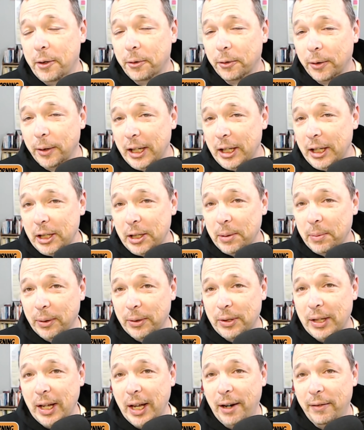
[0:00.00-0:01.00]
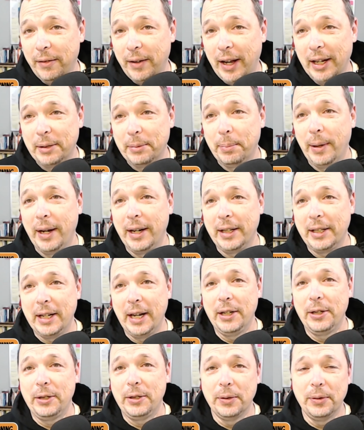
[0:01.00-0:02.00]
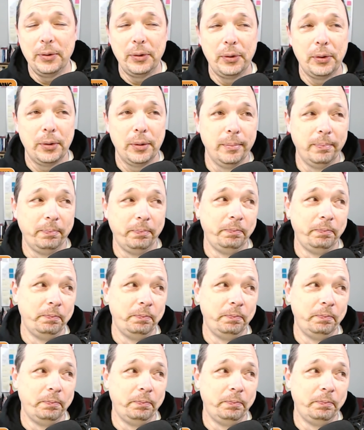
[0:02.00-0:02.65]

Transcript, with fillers: unreasonable set of expectations,